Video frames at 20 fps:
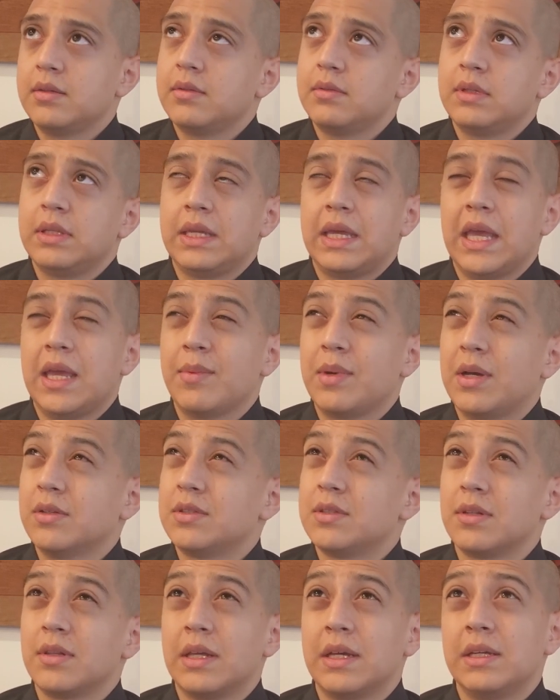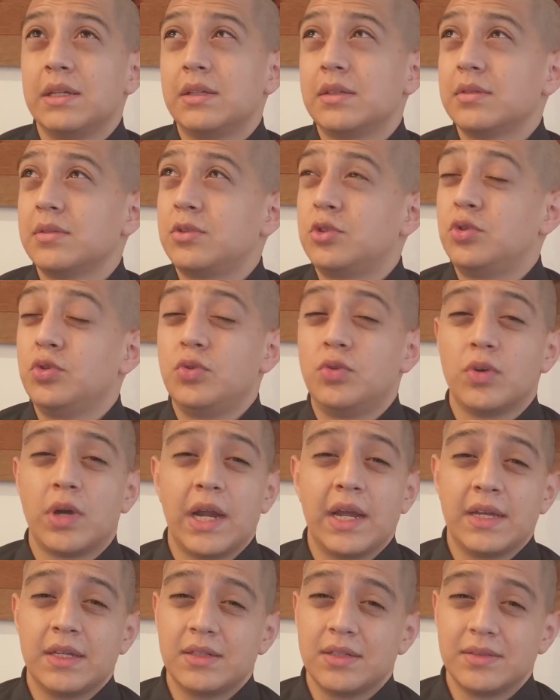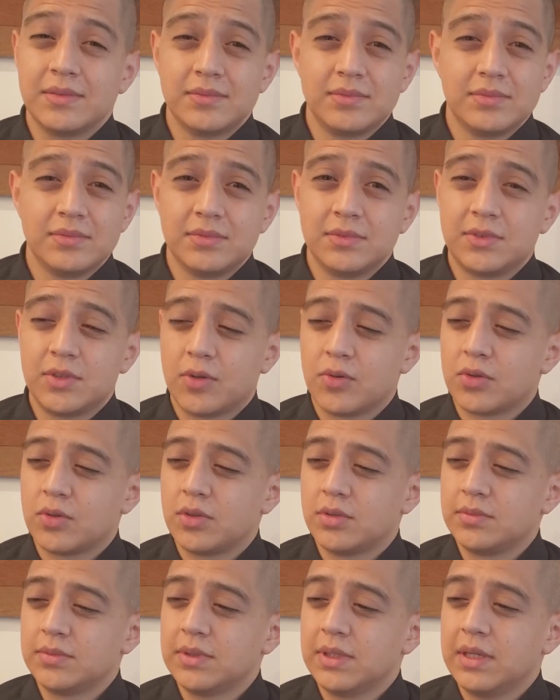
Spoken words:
it came out to like $2,000 total